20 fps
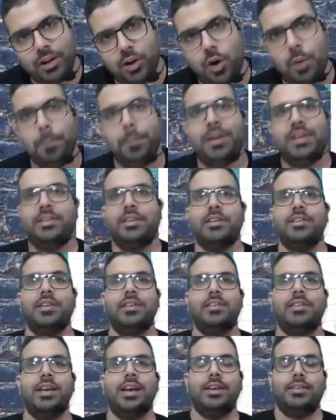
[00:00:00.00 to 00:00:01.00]
compensation
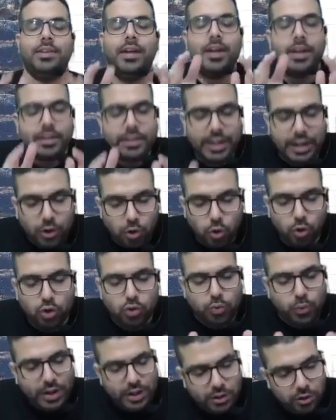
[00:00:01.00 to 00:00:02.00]
cess the goods
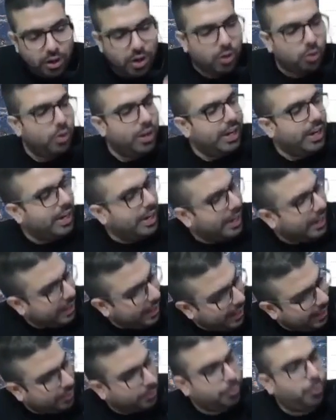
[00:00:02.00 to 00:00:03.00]
when you are going ahead and
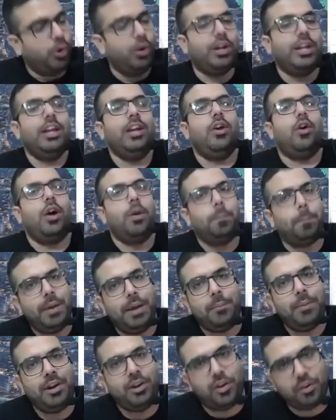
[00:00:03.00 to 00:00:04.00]
exporting on
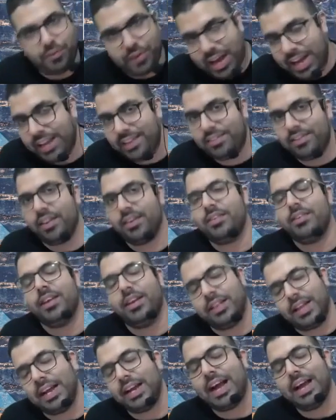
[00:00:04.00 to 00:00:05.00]
payment of IGST
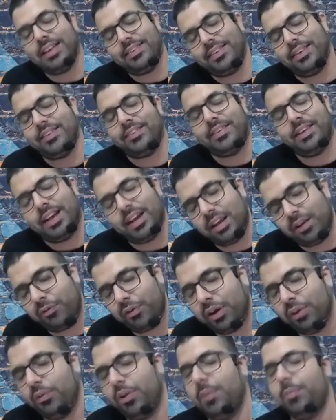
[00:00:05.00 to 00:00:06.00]
that IGST ka
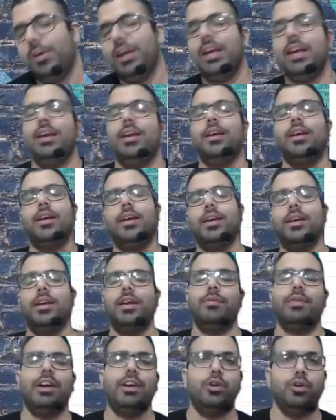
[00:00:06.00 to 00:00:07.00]
refund will be
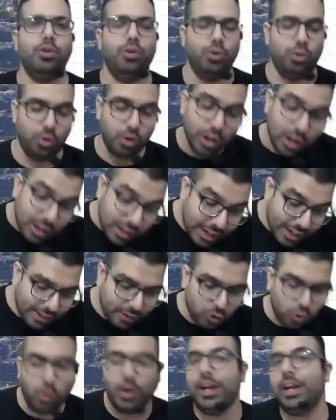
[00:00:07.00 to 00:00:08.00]
given to you let's
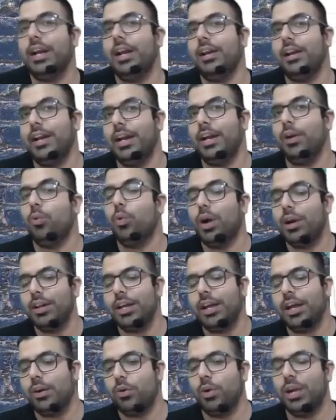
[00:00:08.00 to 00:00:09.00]
go ahead and read what they
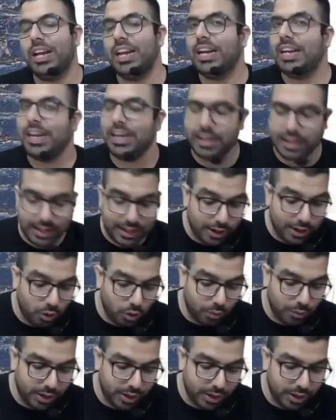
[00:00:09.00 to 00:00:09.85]
are going ahead and telling over